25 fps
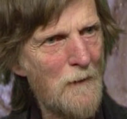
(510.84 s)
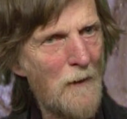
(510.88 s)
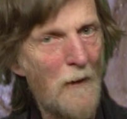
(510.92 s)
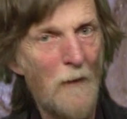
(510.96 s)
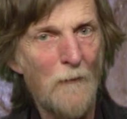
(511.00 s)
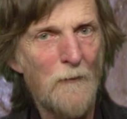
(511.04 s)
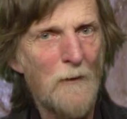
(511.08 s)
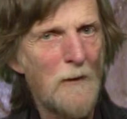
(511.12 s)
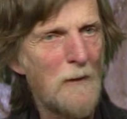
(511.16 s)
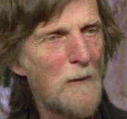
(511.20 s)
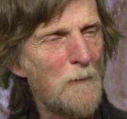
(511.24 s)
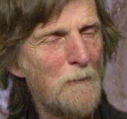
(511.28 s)

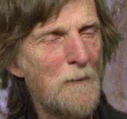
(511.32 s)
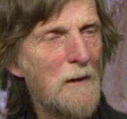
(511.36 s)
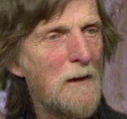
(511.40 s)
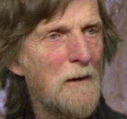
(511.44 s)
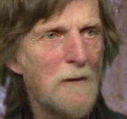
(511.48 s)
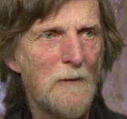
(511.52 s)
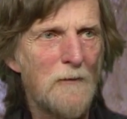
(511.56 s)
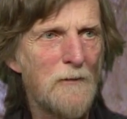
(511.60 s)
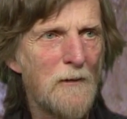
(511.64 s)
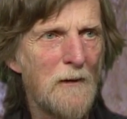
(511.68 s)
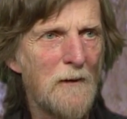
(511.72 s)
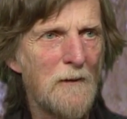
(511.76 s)
I've got a
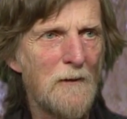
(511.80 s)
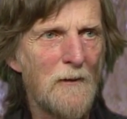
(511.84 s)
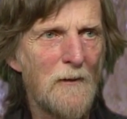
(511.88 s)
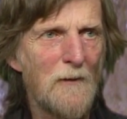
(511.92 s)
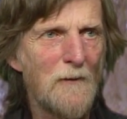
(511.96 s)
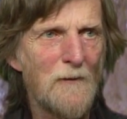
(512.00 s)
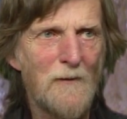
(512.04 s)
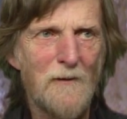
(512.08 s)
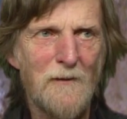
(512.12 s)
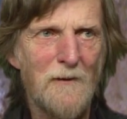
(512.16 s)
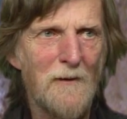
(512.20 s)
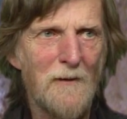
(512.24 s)
megaphone
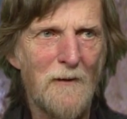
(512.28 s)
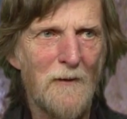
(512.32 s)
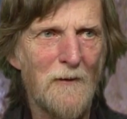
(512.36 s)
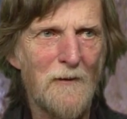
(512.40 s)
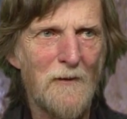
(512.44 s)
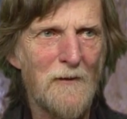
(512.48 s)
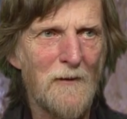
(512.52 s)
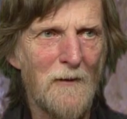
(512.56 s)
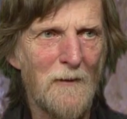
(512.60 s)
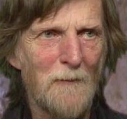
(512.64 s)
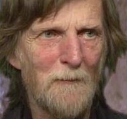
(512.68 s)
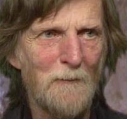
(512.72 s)
and still
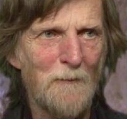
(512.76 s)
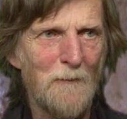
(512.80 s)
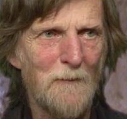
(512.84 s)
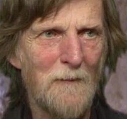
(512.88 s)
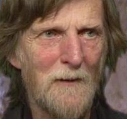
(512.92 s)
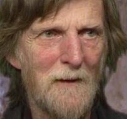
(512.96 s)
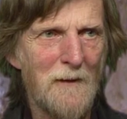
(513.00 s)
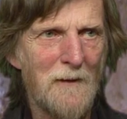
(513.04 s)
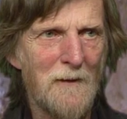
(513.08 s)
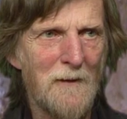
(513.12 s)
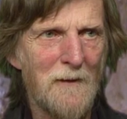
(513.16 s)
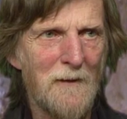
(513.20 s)
it's not
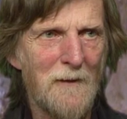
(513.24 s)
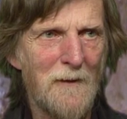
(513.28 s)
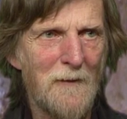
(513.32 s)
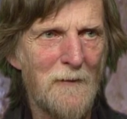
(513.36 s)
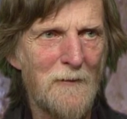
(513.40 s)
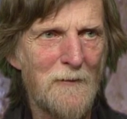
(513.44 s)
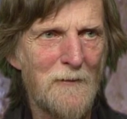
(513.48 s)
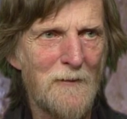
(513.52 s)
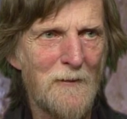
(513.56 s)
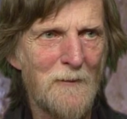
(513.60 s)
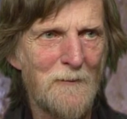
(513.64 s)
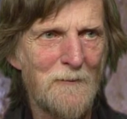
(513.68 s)
loud
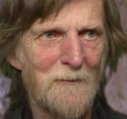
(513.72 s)
enough.